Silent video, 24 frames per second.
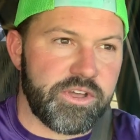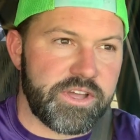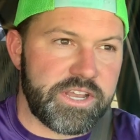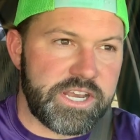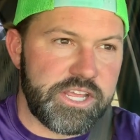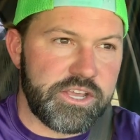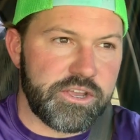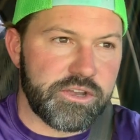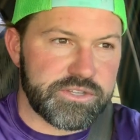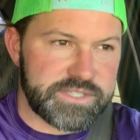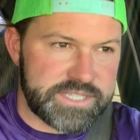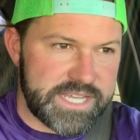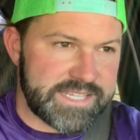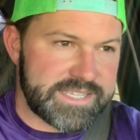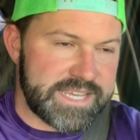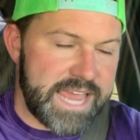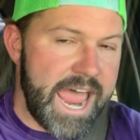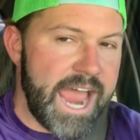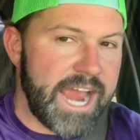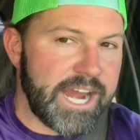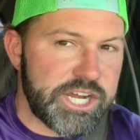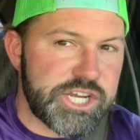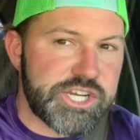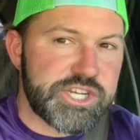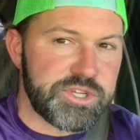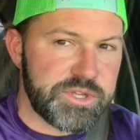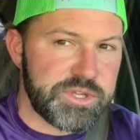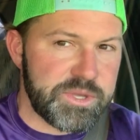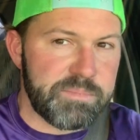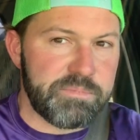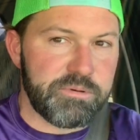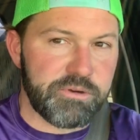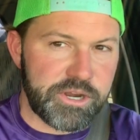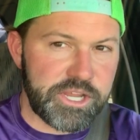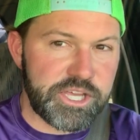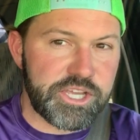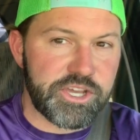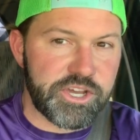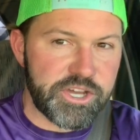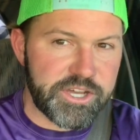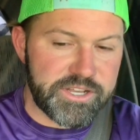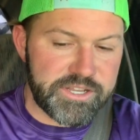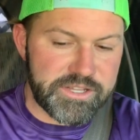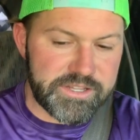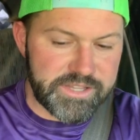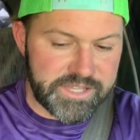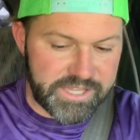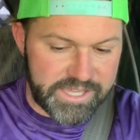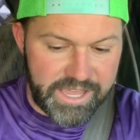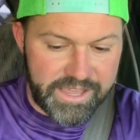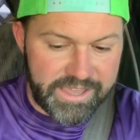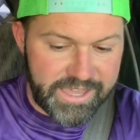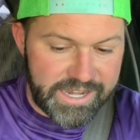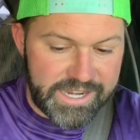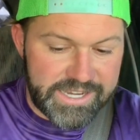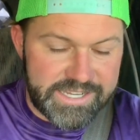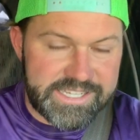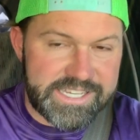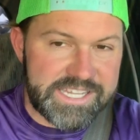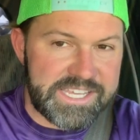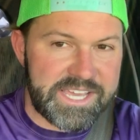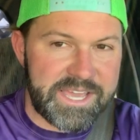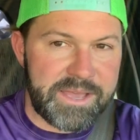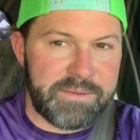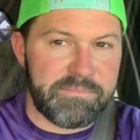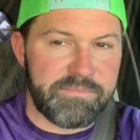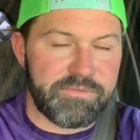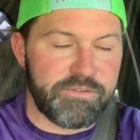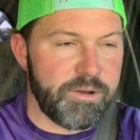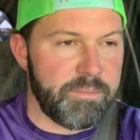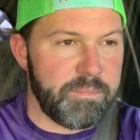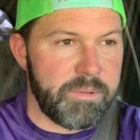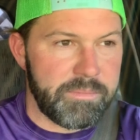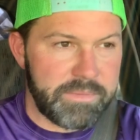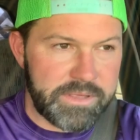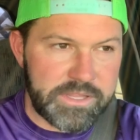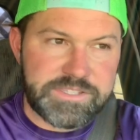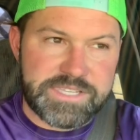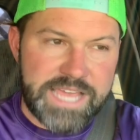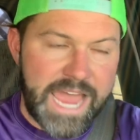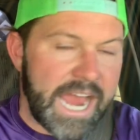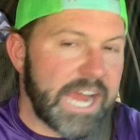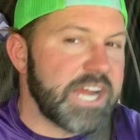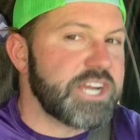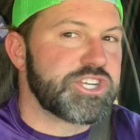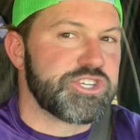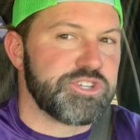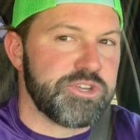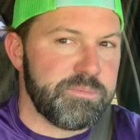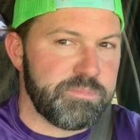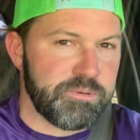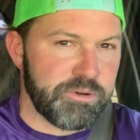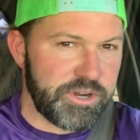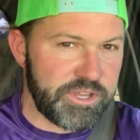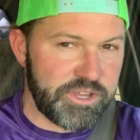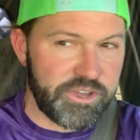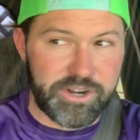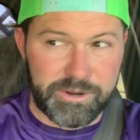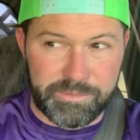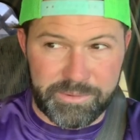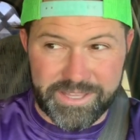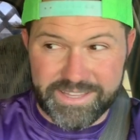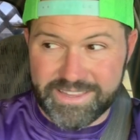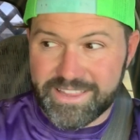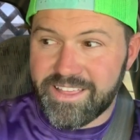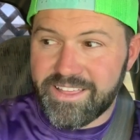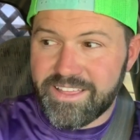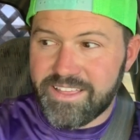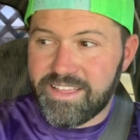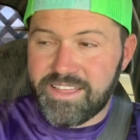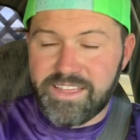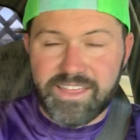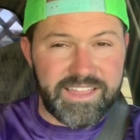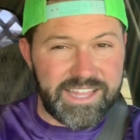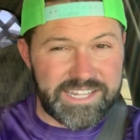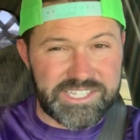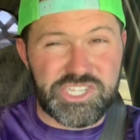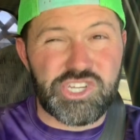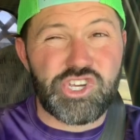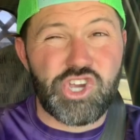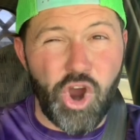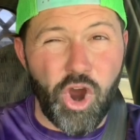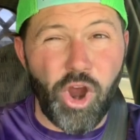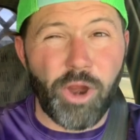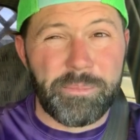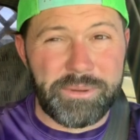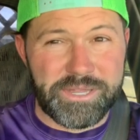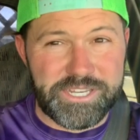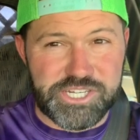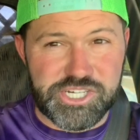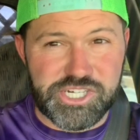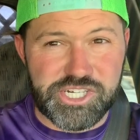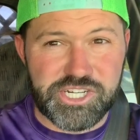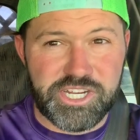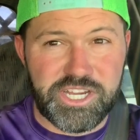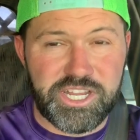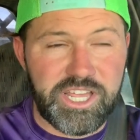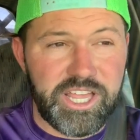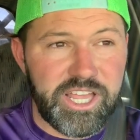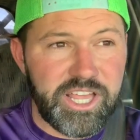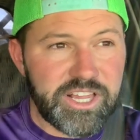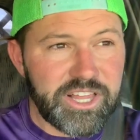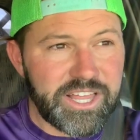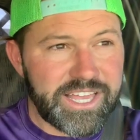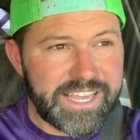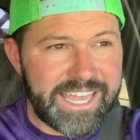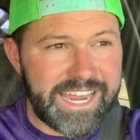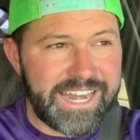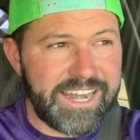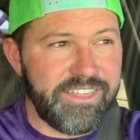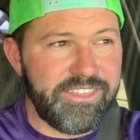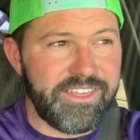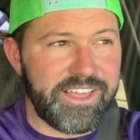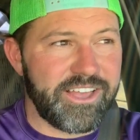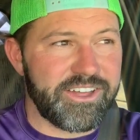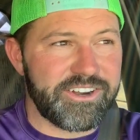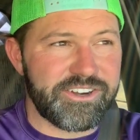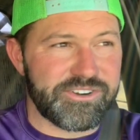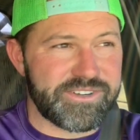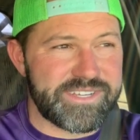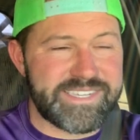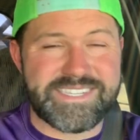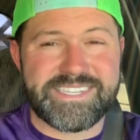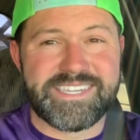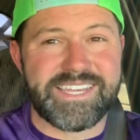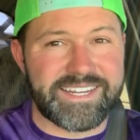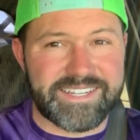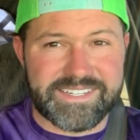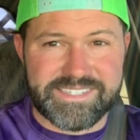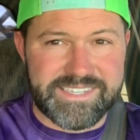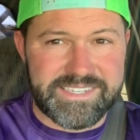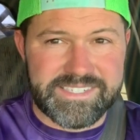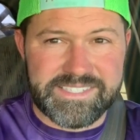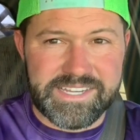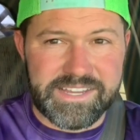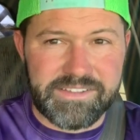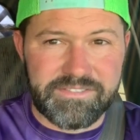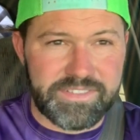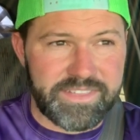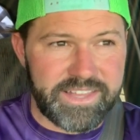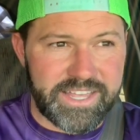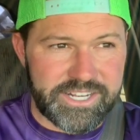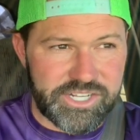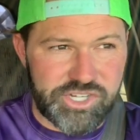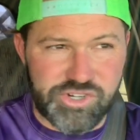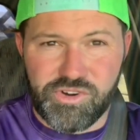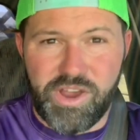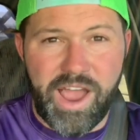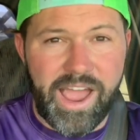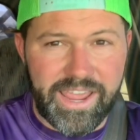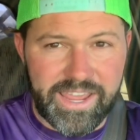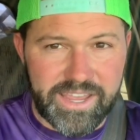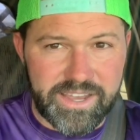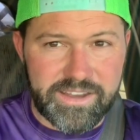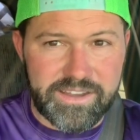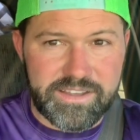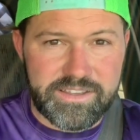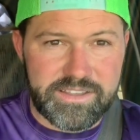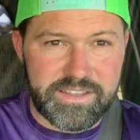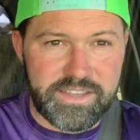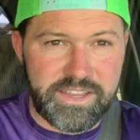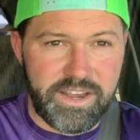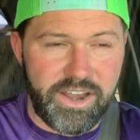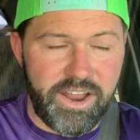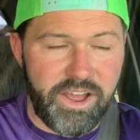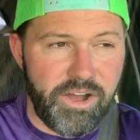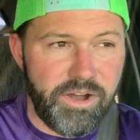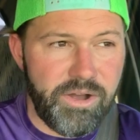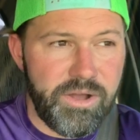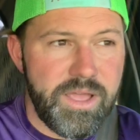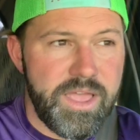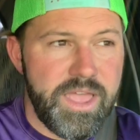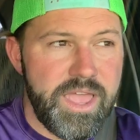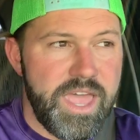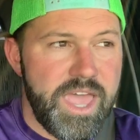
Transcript: And he goes, that's actually pretty good. Like I got a DM from him. It's actually pretty good. I'm like, that's garbage. Like anything under six isn't even like trying, you know?